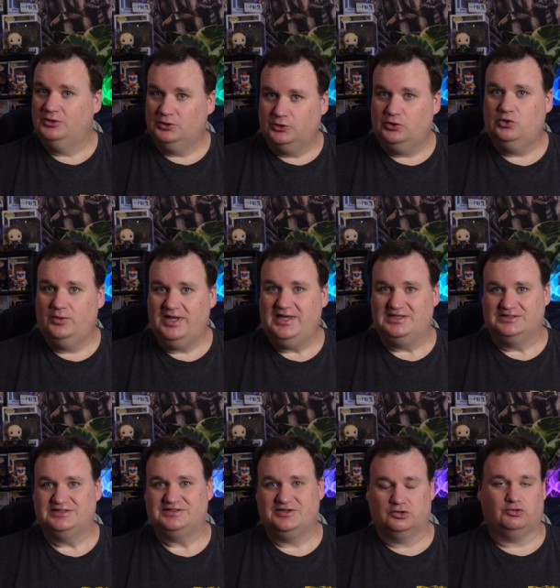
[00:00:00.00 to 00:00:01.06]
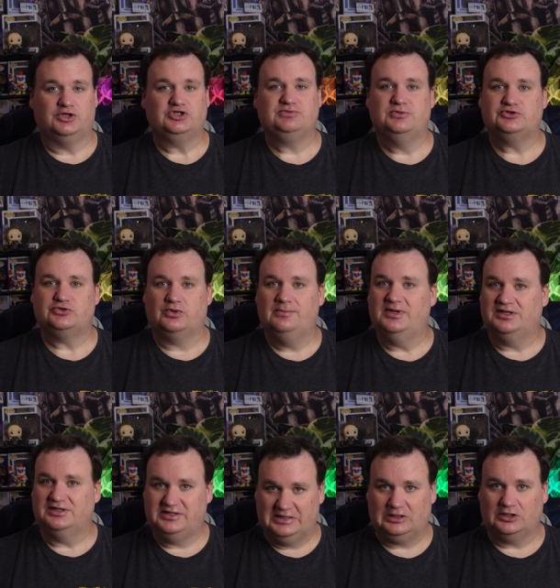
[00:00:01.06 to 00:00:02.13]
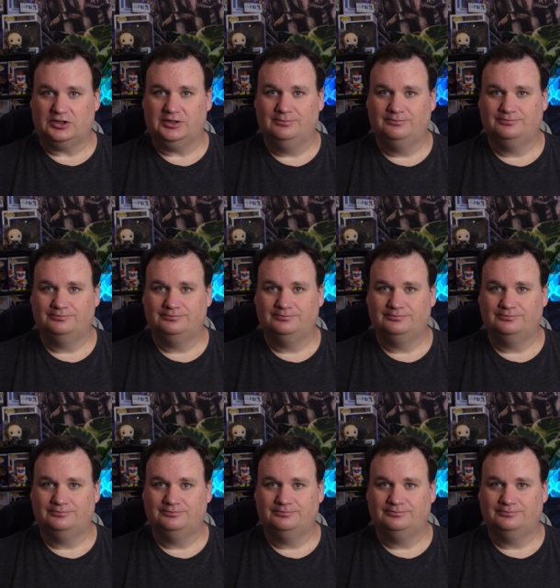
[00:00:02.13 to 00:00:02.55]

who is the Christmas ribbon killer?